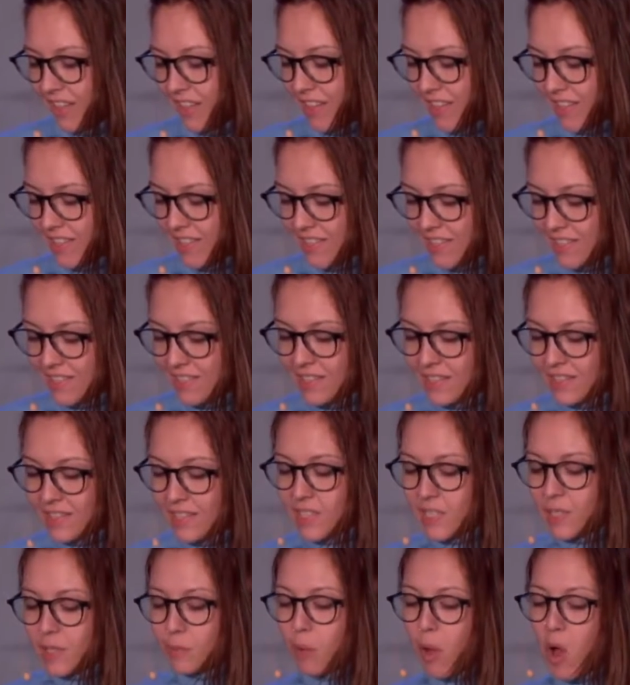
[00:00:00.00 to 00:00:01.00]
This is,
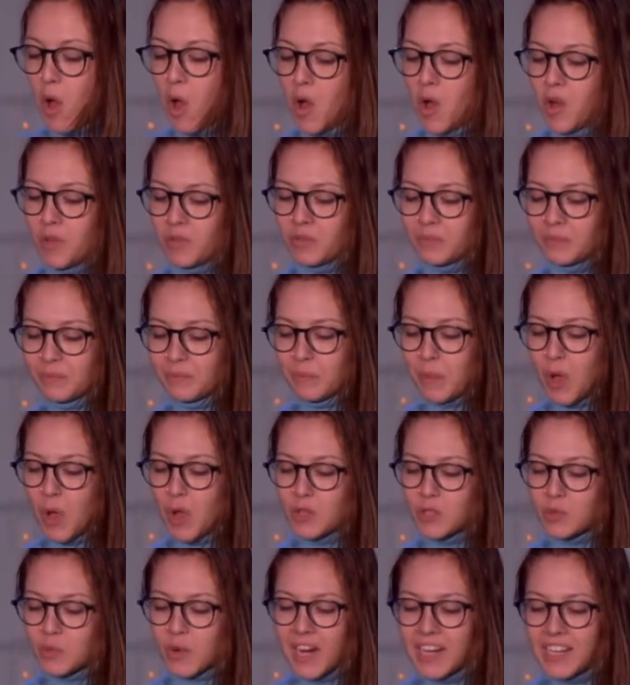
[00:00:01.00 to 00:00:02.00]
this is Paul.
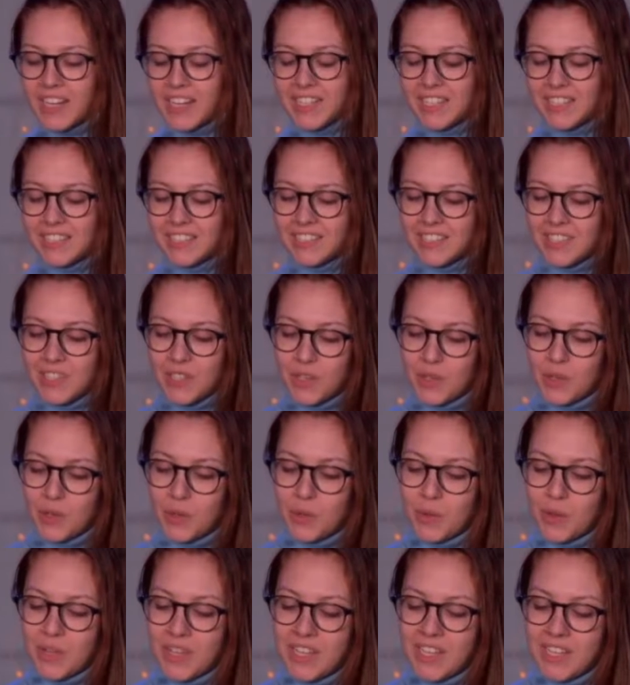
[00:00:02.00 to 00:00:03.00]
Paul's writing
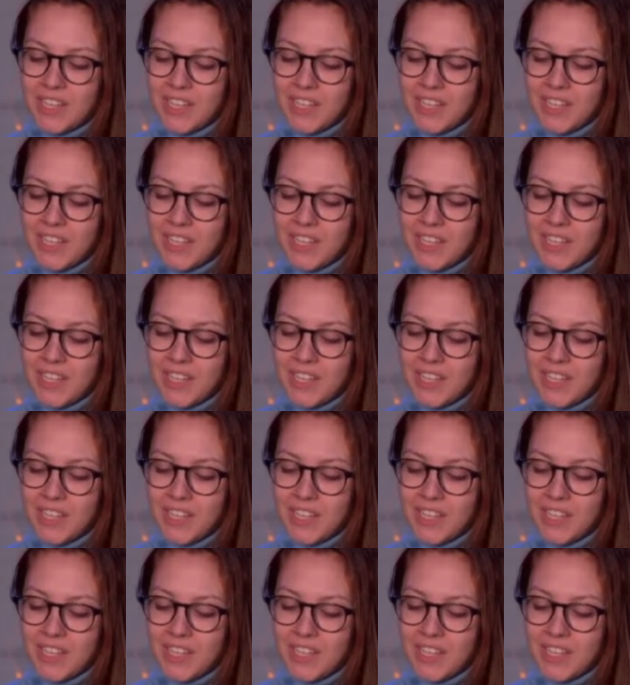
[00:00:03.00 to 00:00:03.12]
to